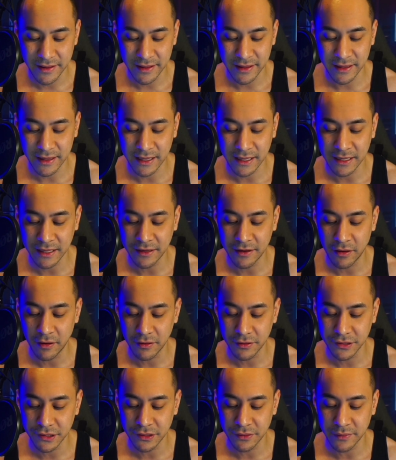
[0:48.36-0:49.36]
it can
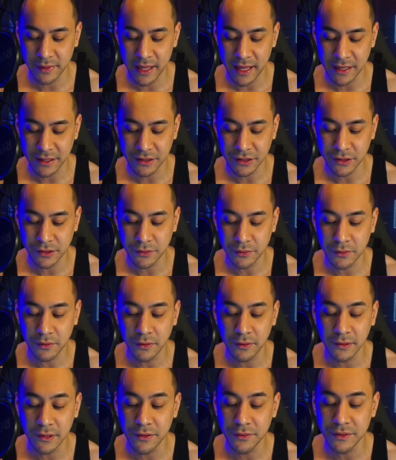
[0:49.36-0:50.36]
also get to
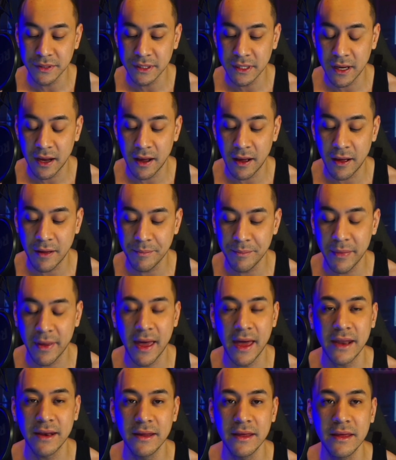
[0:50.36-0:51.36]
close
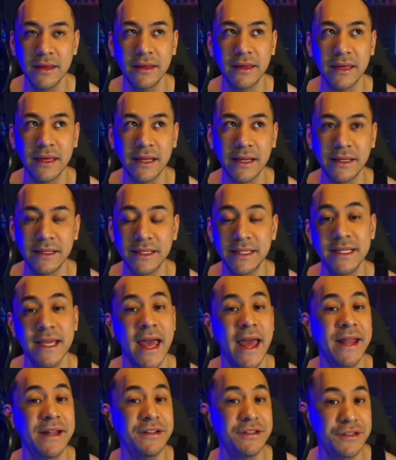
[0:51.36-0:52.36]
combat in
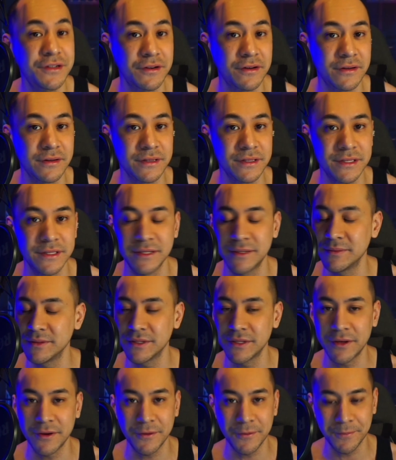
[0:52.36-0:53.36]
10 turns,
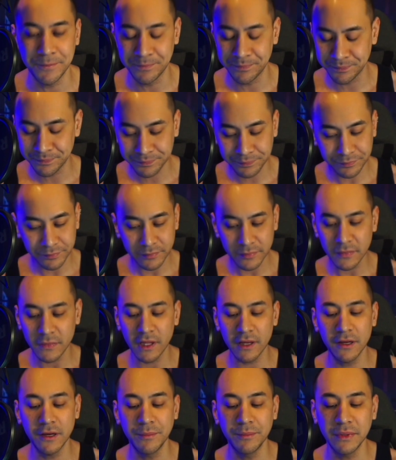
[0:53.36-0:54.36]
so
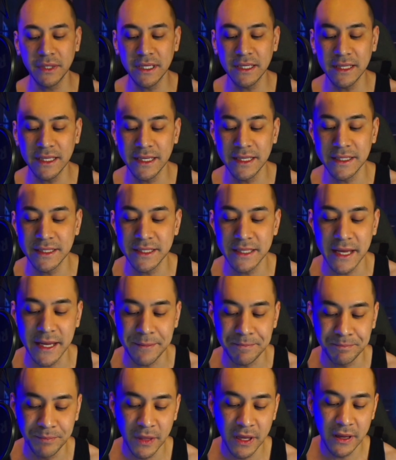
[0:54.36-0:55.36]
completely insane.
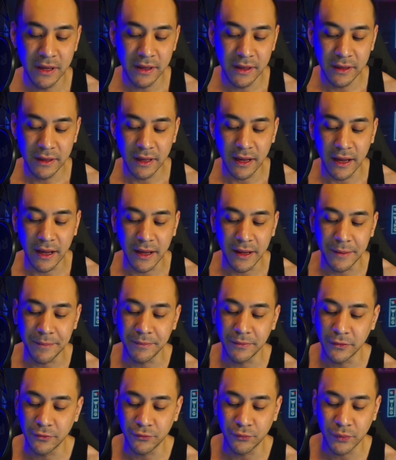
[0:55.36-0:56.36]

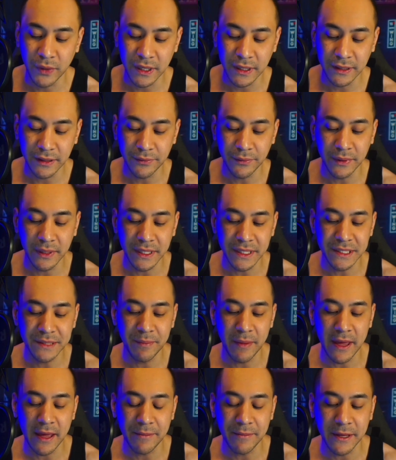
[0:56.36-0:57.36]
Really, really
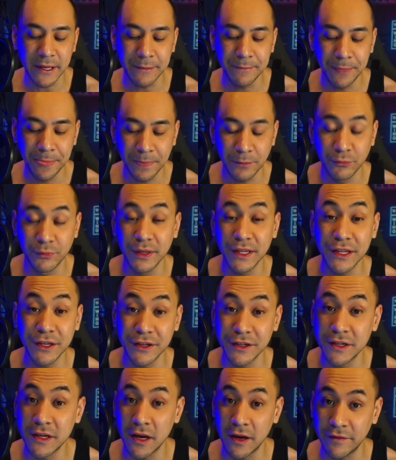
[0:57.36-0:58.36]
spammy. Really
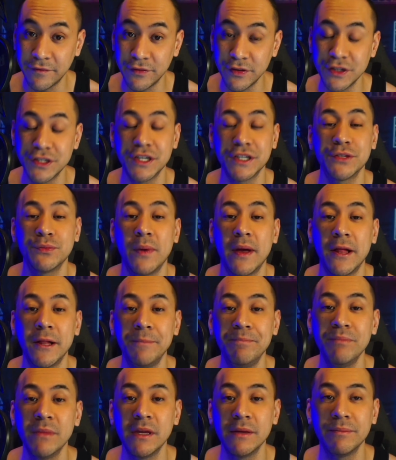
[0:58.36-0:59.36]
good coverage as well,
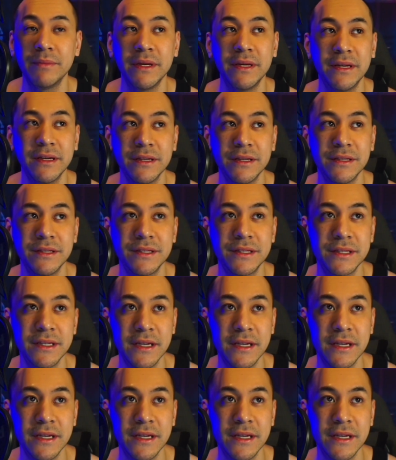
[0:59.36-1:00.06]
because,